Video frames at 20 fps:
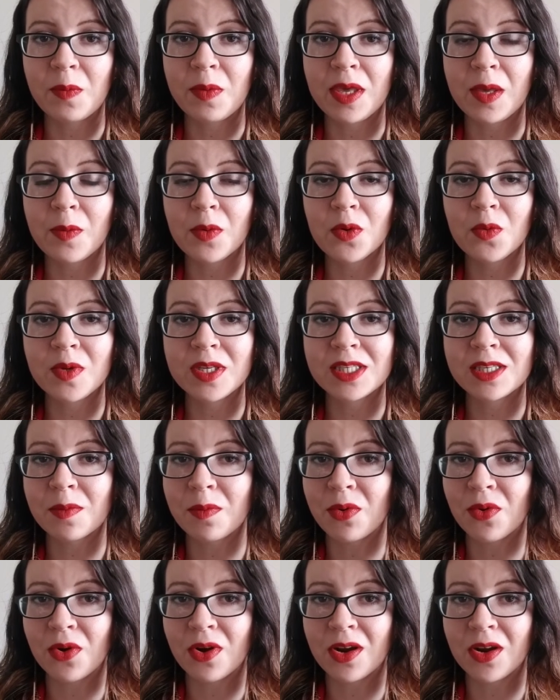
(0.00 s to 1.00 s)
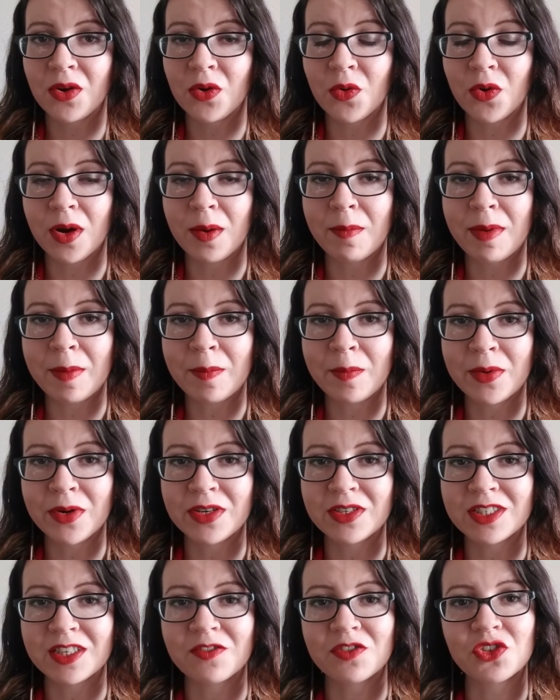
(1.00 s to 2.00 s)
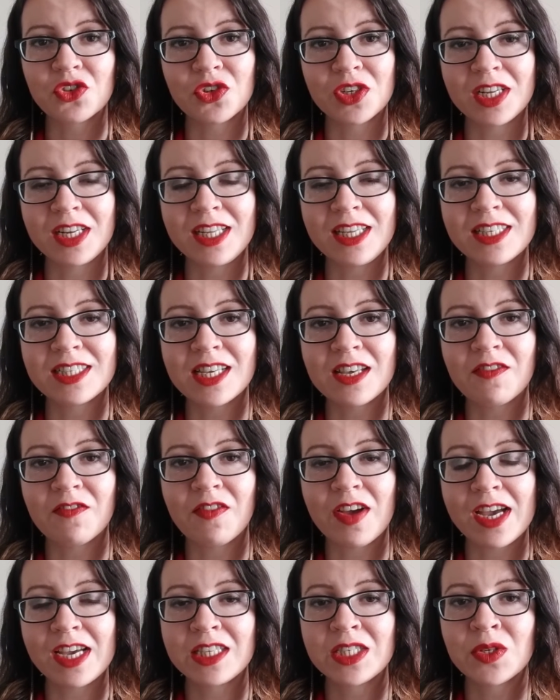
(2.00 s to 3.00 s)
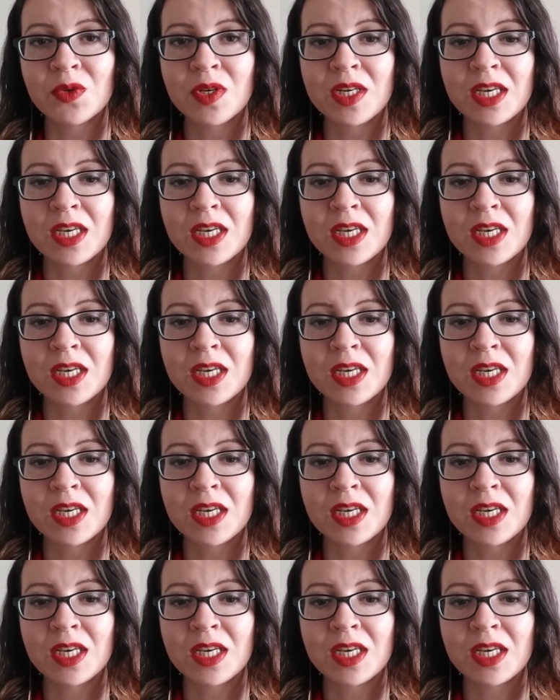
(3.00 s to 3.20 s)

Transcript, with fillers: people we support who are members of Trinity's advisory